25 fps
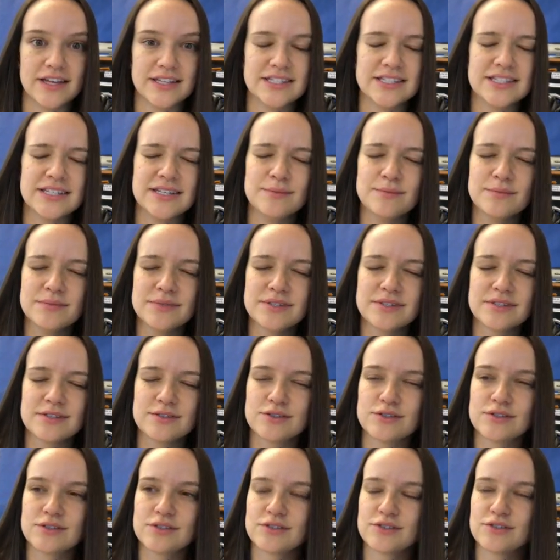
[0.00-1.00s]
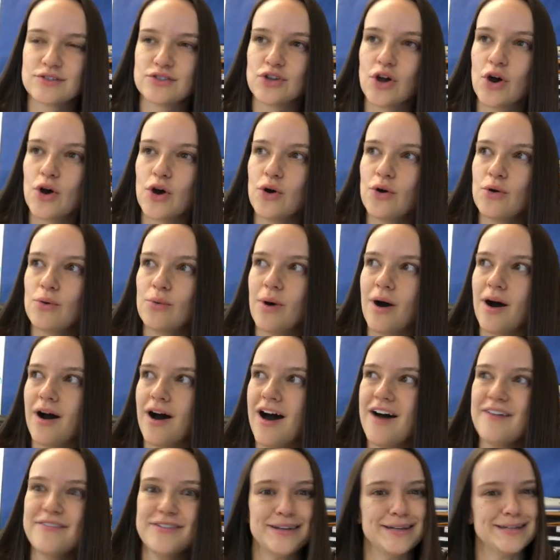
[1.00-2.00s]
That seems so
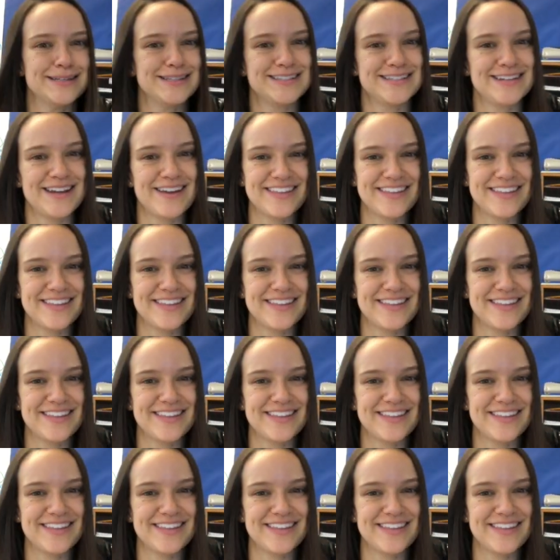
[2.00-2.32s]
obvious